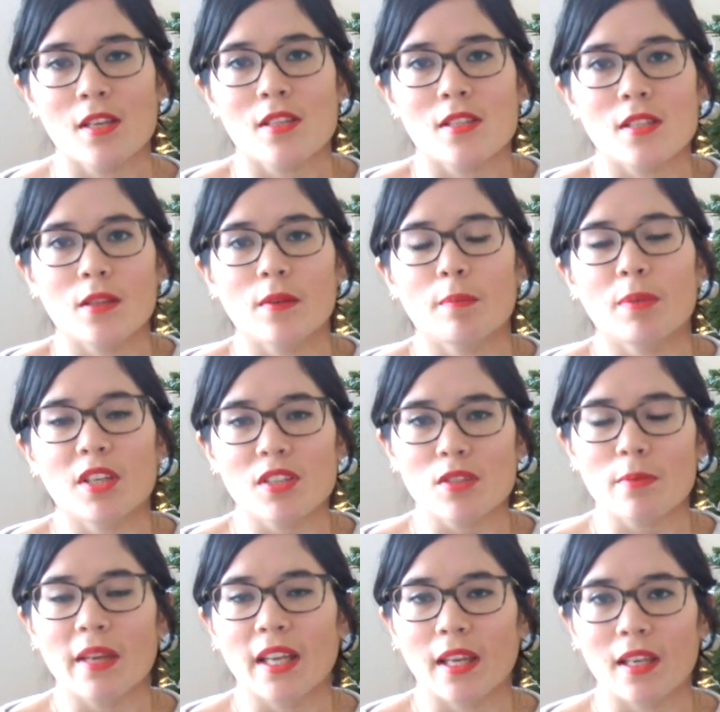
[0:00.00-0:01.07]
So because
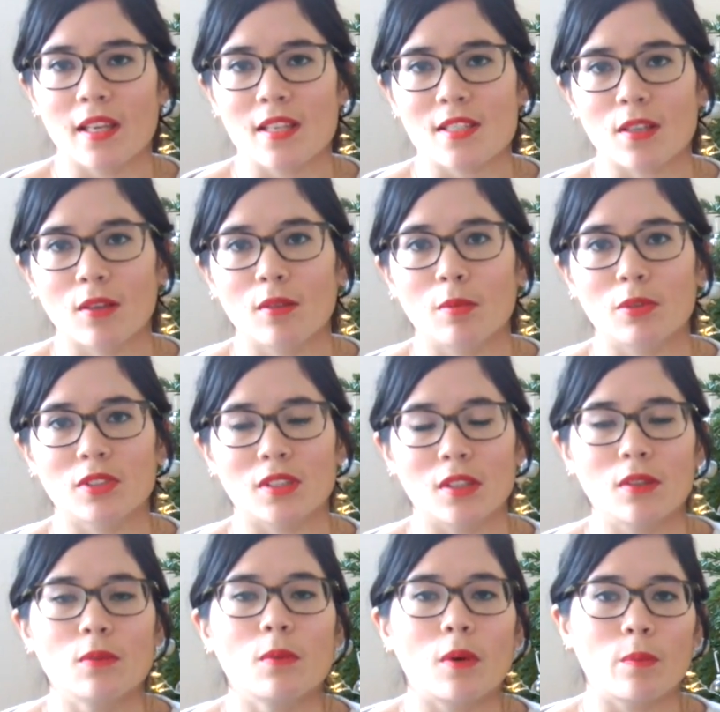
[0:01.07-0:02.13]
you're making an insoluble
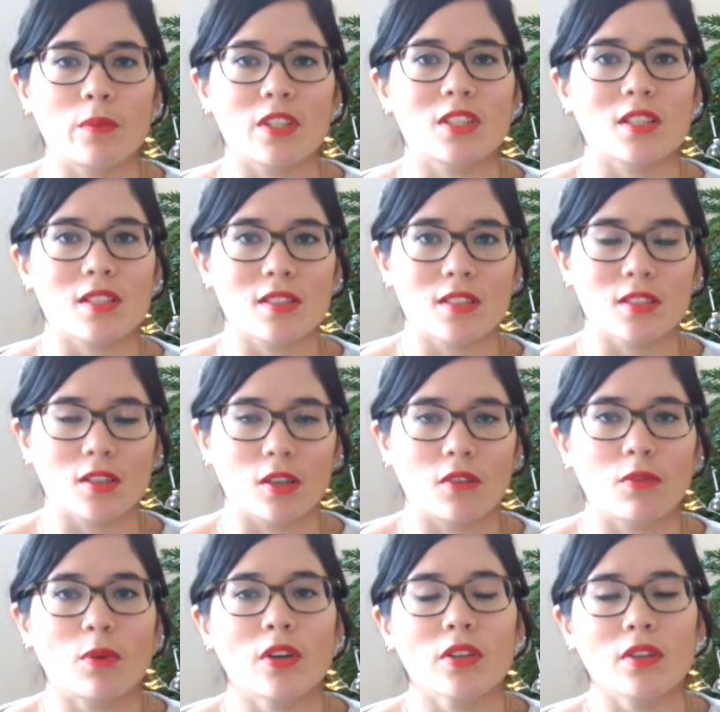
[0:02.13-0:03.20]
salt, one which doesn't
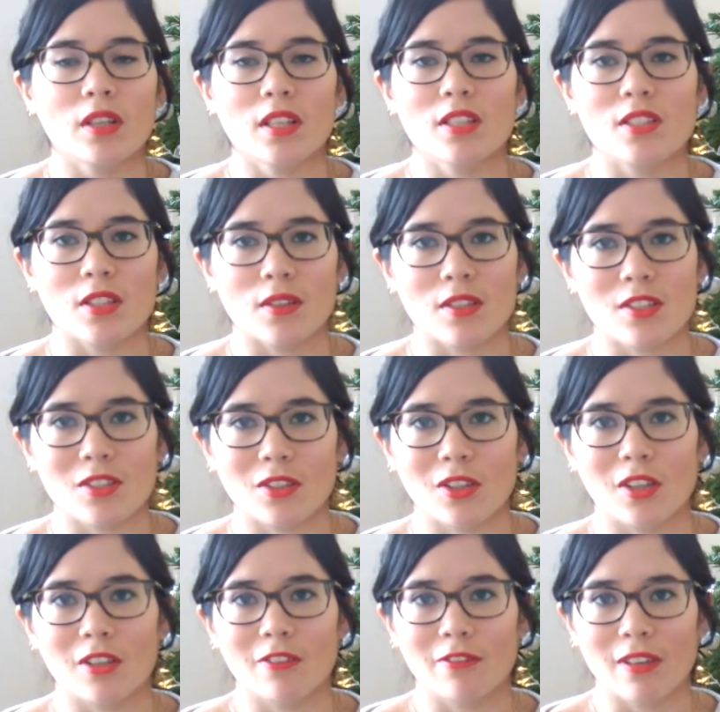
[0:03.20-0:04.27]
dissolve, what you're going to do is you're
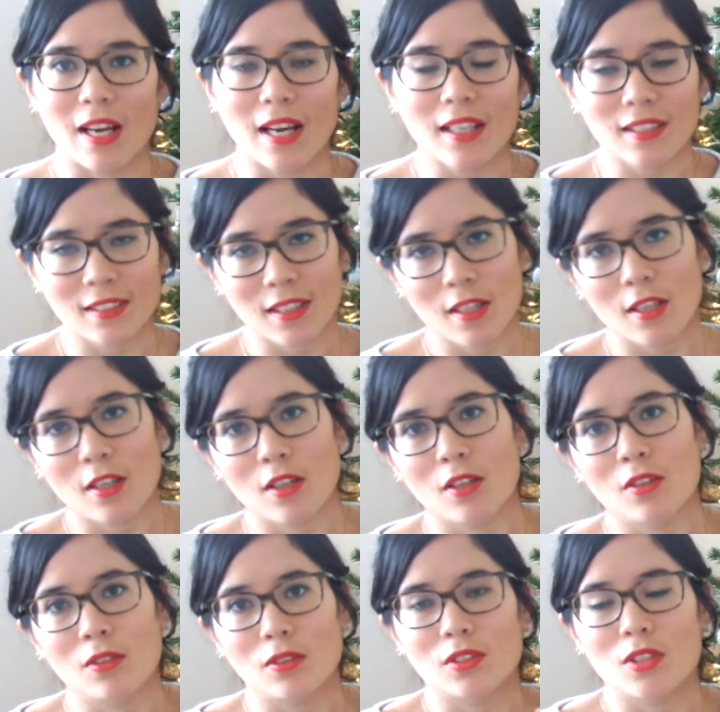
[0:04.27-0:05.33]
going to react
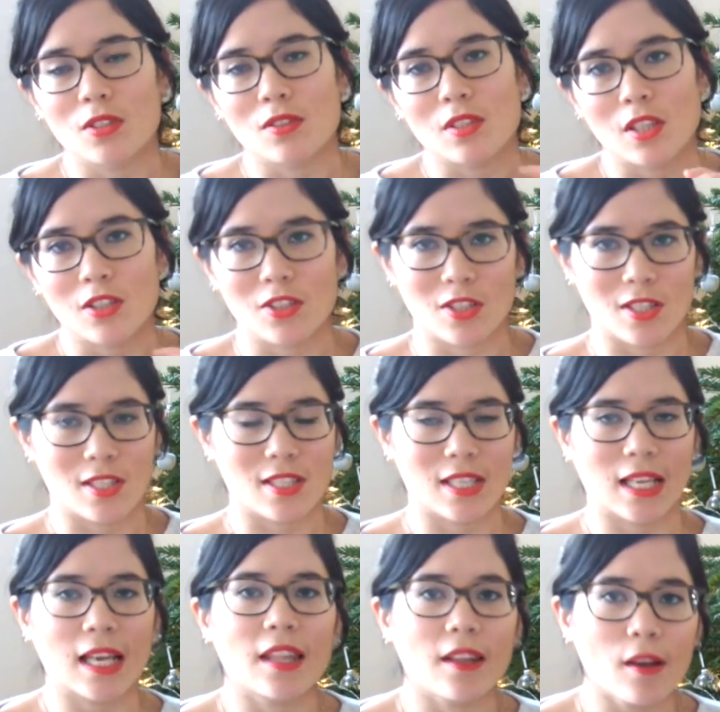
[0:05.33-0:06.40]
your two solutions
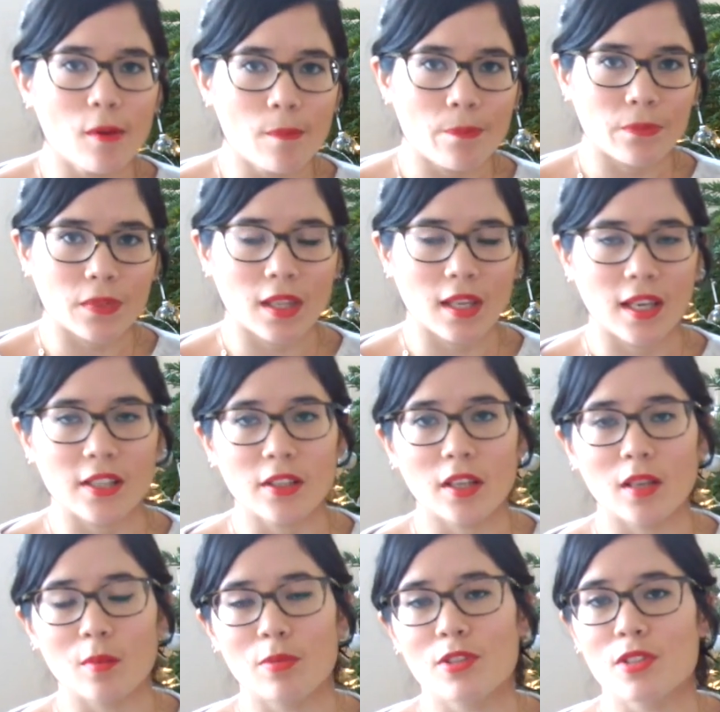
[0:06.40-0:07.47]
together and you're
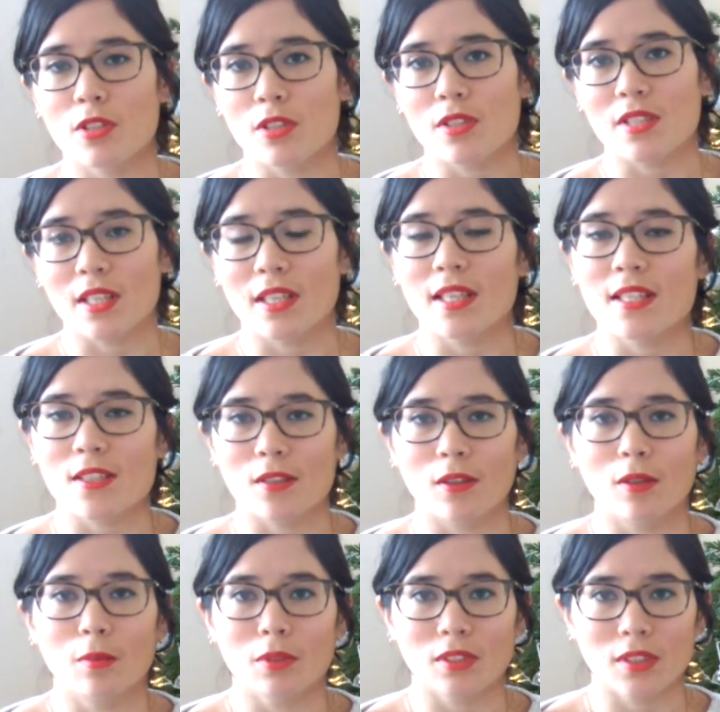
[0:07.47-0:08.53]
going to produce an
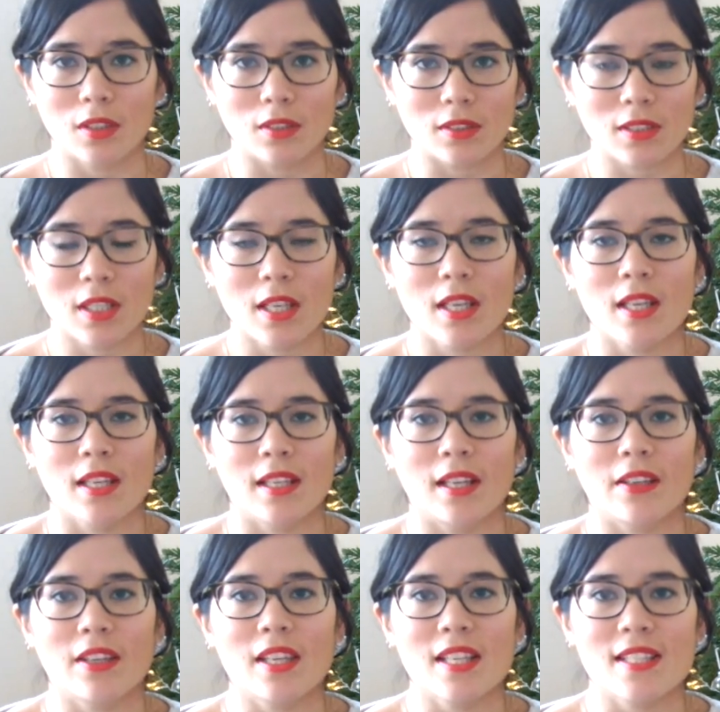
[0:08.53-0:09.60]
insoluble salt.
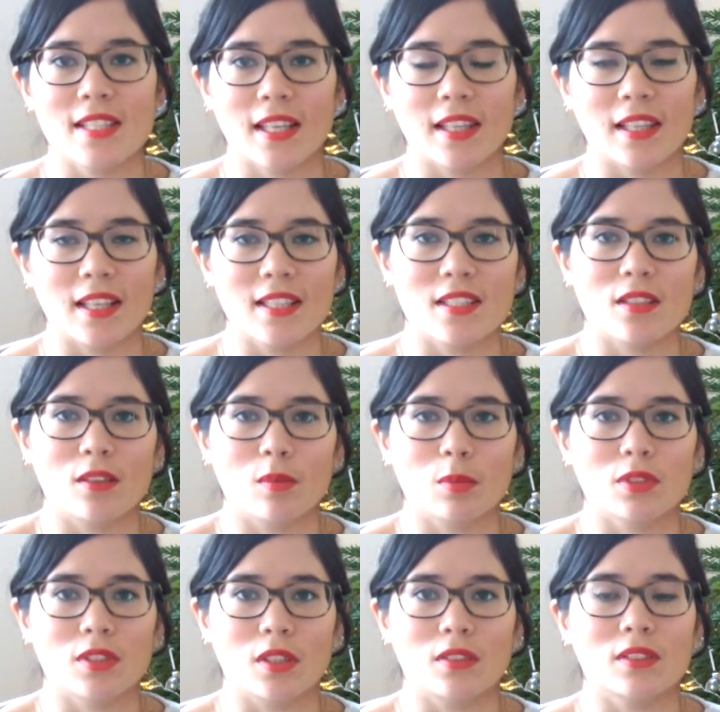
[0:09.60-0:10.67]
Now you need to get that
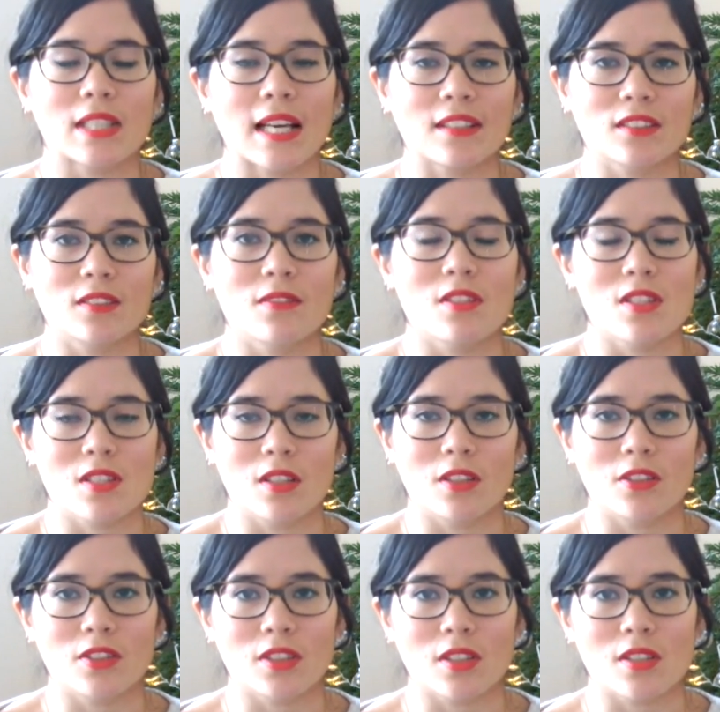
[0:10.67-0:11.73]
insoluble salt out of the
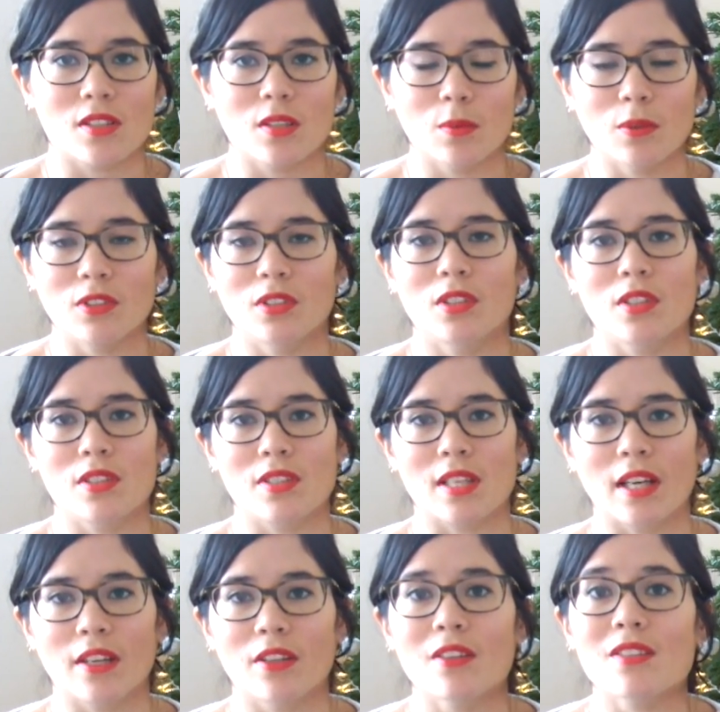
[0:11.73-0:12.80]
solution, so what do you use
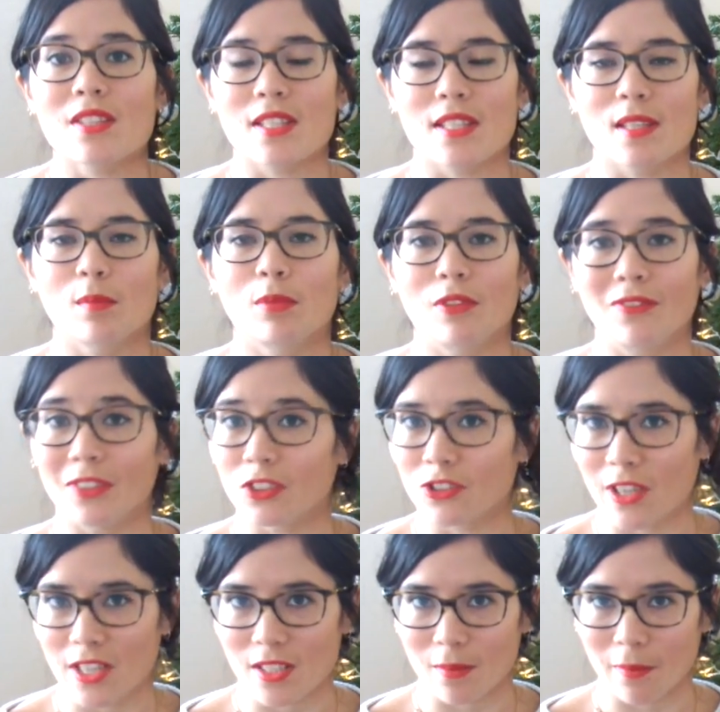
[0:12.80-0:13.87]
that? Use the simple
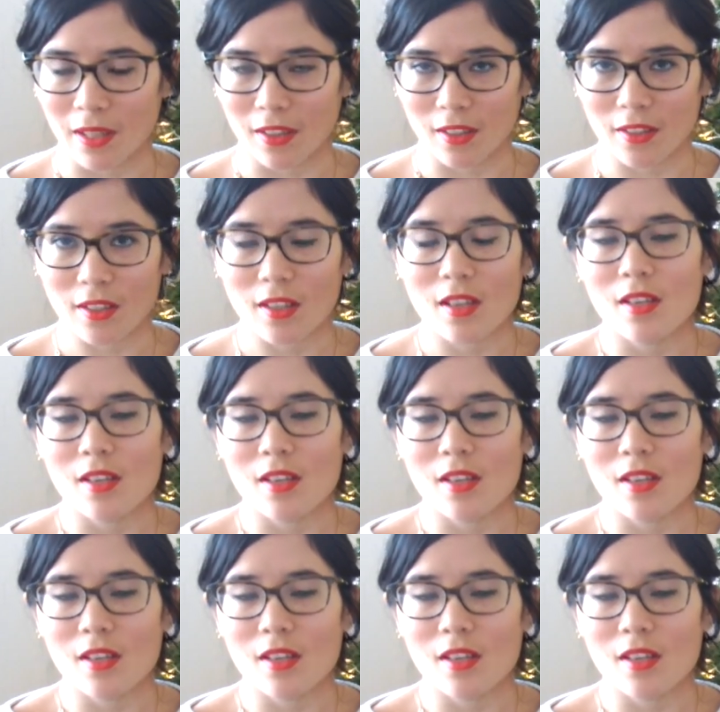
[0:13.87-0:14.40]
filtration method.